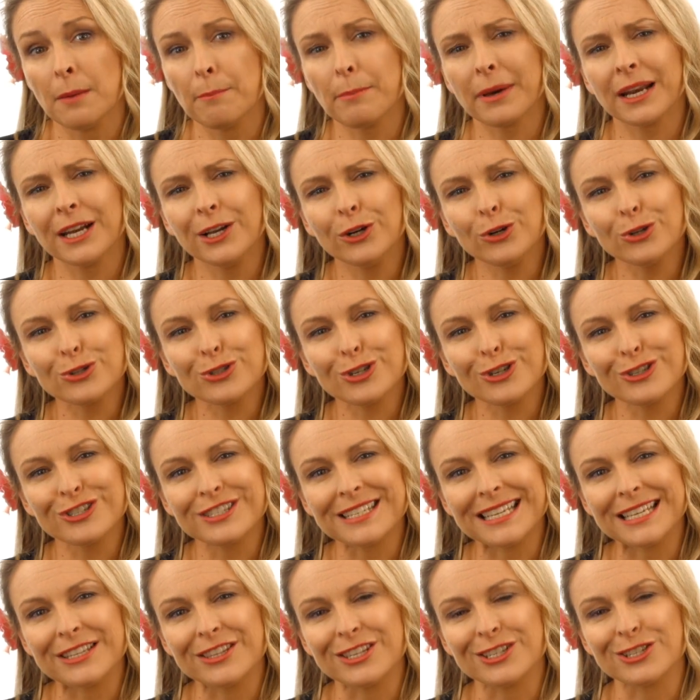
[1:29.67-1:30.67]
but I also
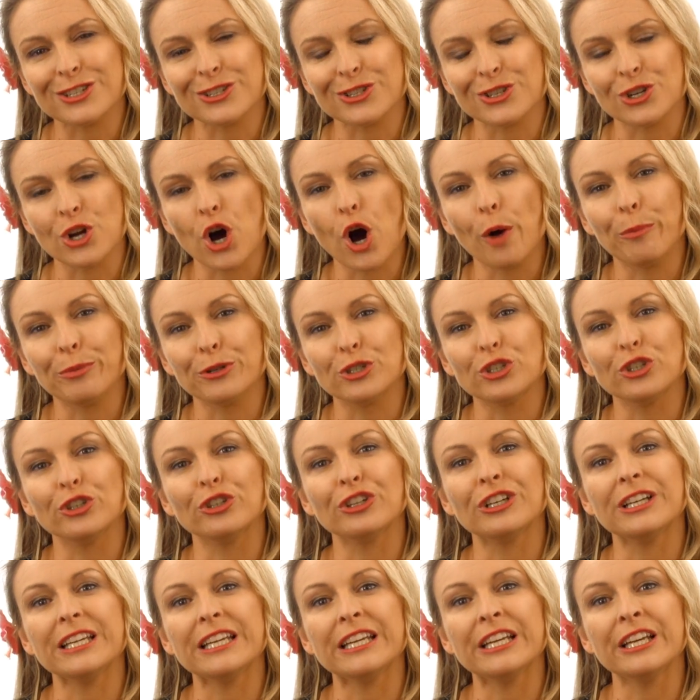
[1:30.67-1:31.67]
see this as an
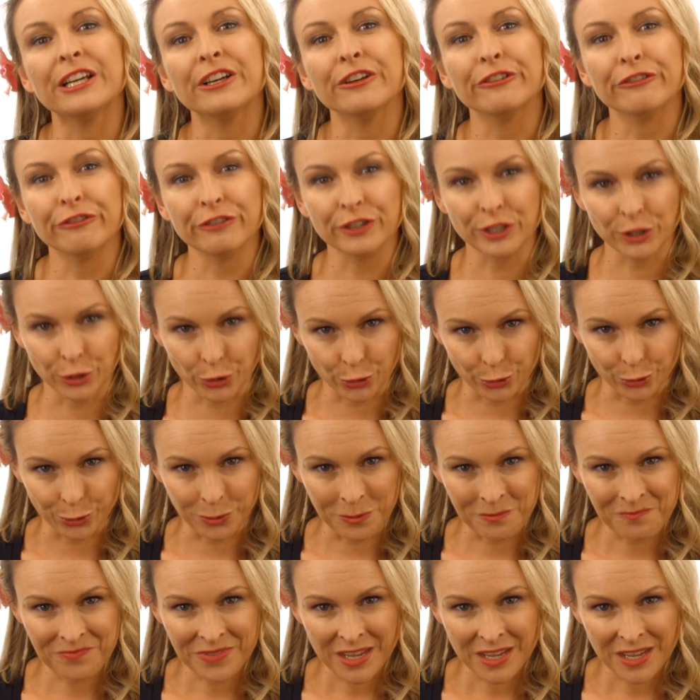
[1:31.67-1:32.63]
opportunity for you.